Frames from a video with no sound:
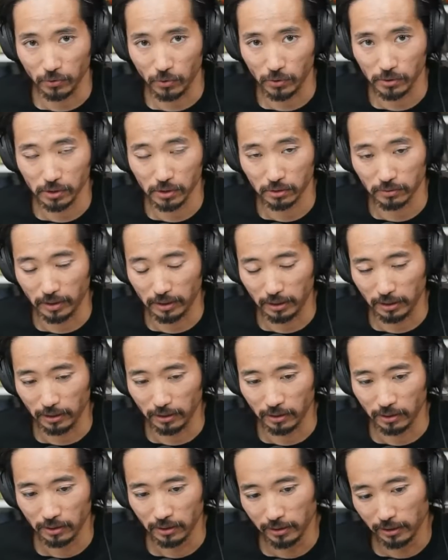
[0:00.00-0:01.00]
of the course is right
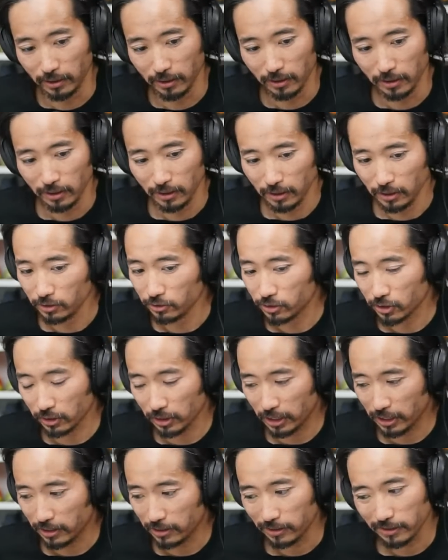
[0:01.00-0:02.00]
then and
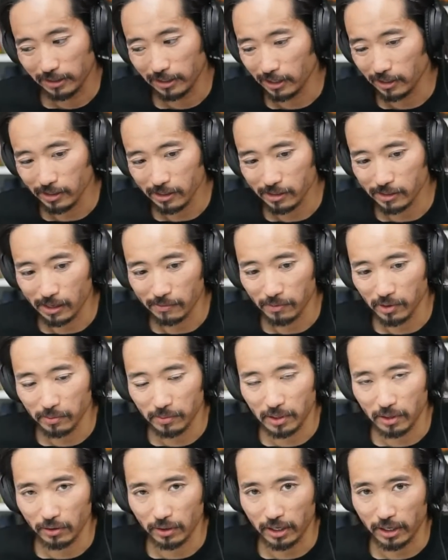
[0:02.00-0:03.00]
so like I think I'm going
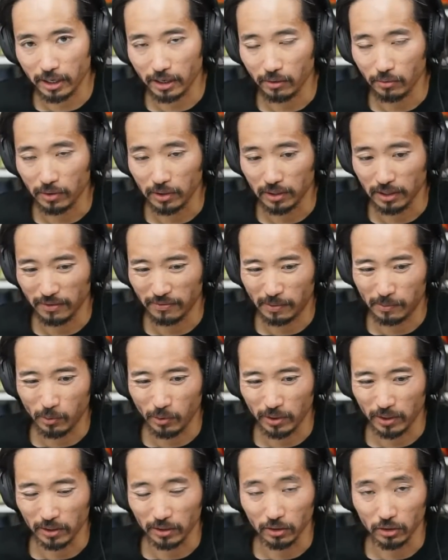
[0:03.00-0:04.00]
to be okay with if I'm
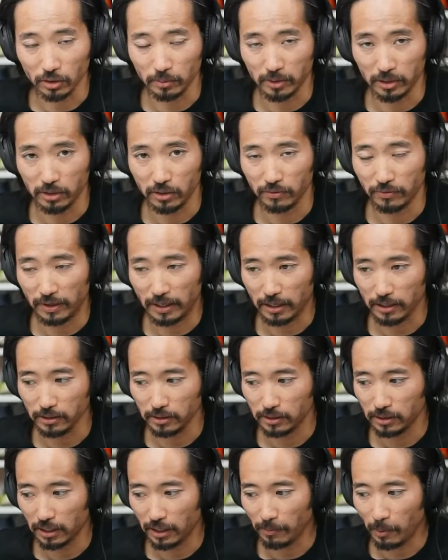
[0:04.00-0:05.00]
going a little bit too
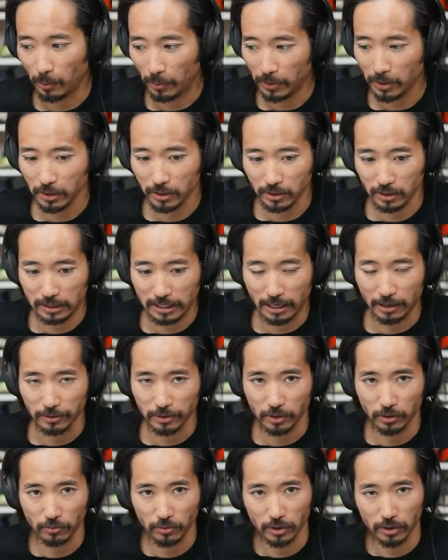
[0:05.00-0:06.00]
fast. I'm a pretty good
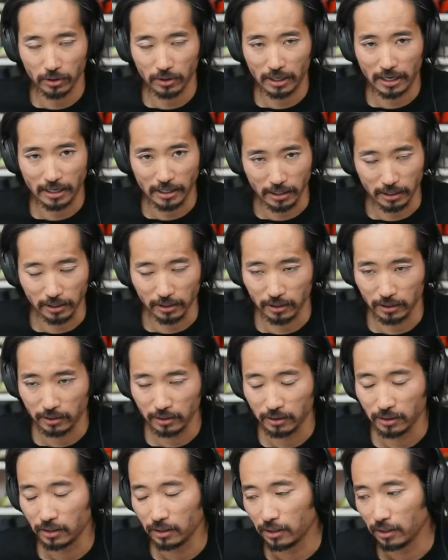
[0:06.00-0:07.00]
downhill runner, I think.
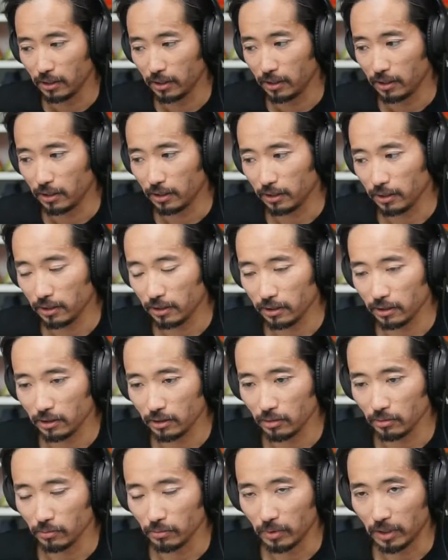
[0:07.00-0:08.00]

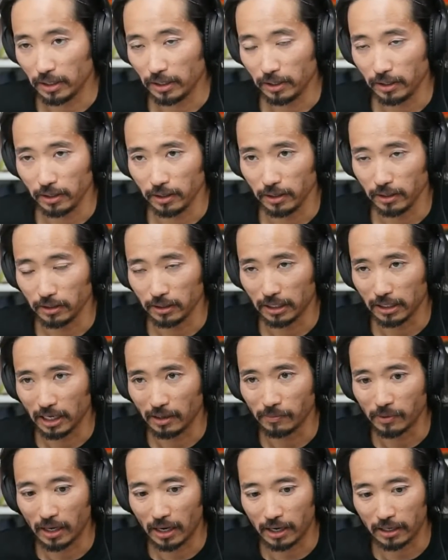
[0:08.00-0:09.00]
Um, and
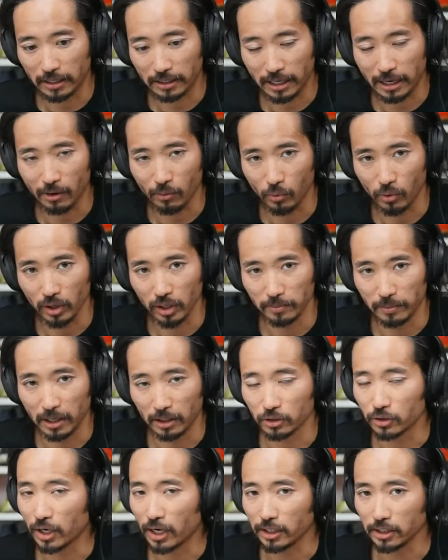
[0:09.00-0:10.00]
I'm not that worried
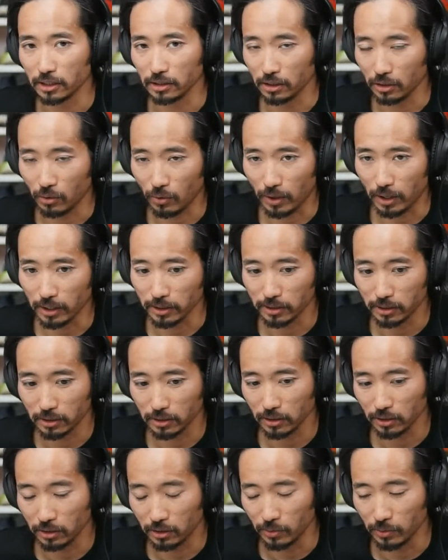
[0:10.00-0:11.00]
about trashing the
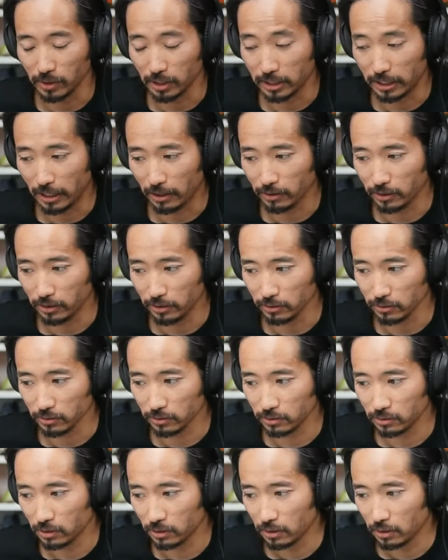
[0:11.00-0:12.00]
quads doing the
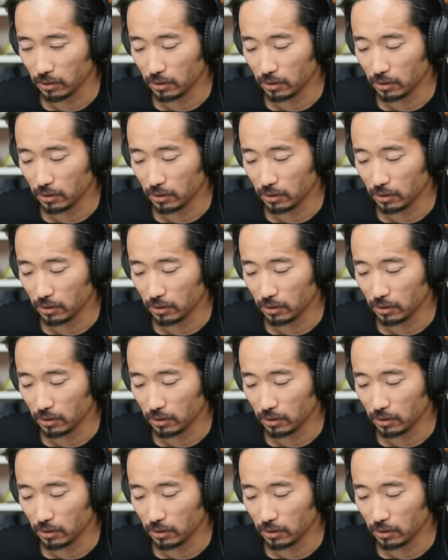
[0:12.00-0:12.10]
downhills.